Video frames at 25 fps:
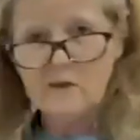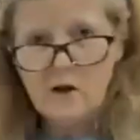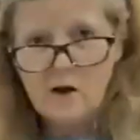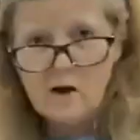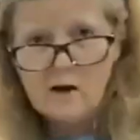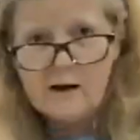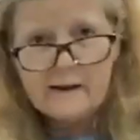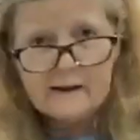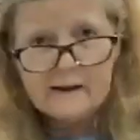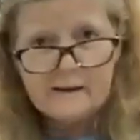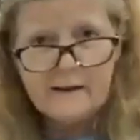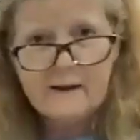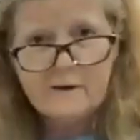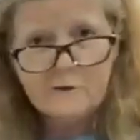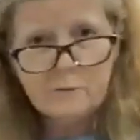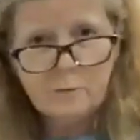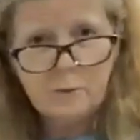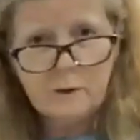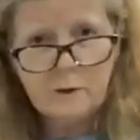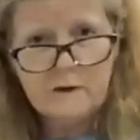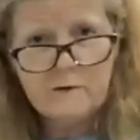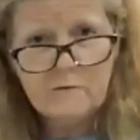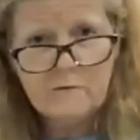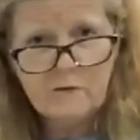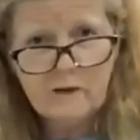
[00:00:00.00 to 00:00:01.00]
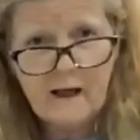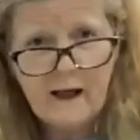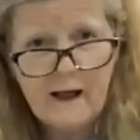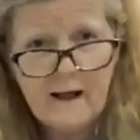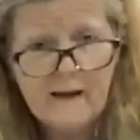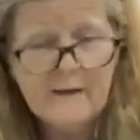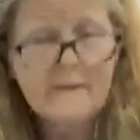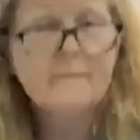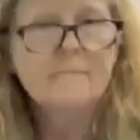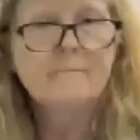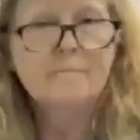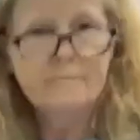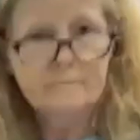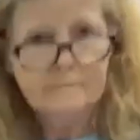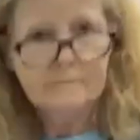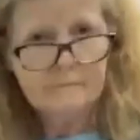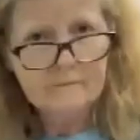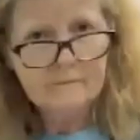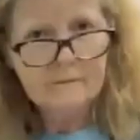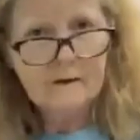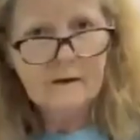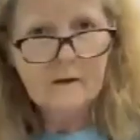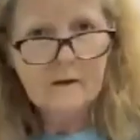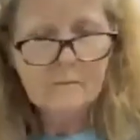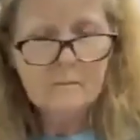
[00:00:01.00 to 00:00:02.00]
long, it lays pretty flat,
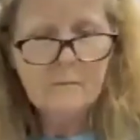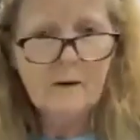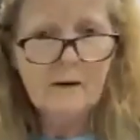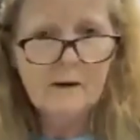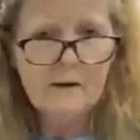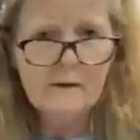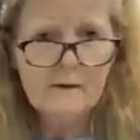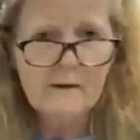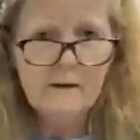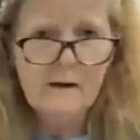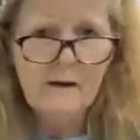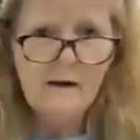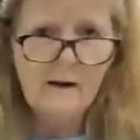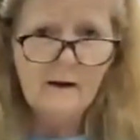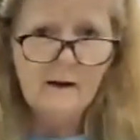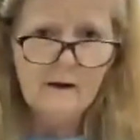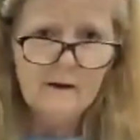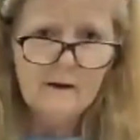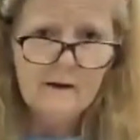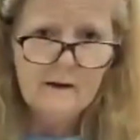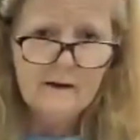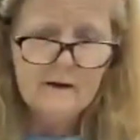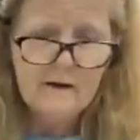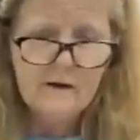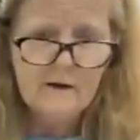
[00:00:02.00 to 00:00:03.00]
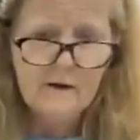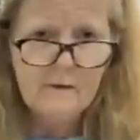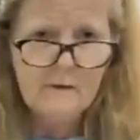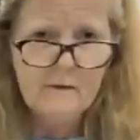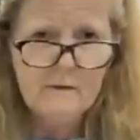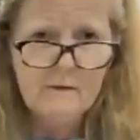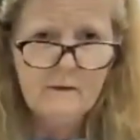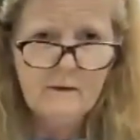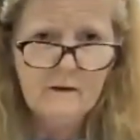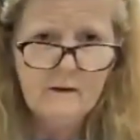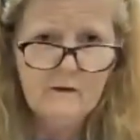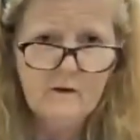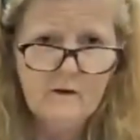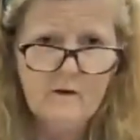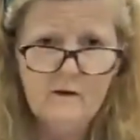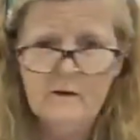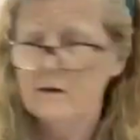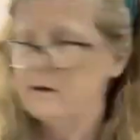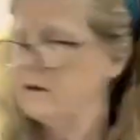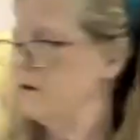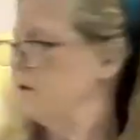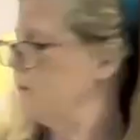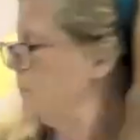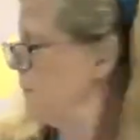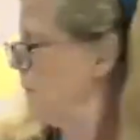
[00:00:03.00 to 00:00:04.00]
but it could look a
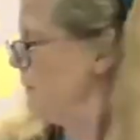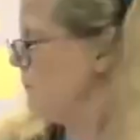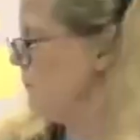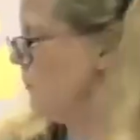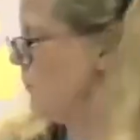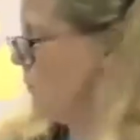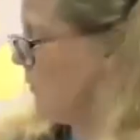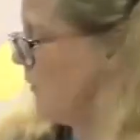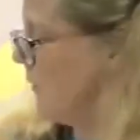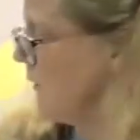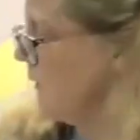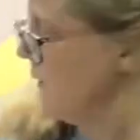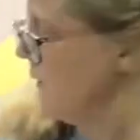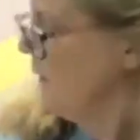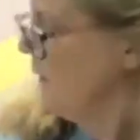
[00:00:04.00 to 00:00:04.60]
little bit more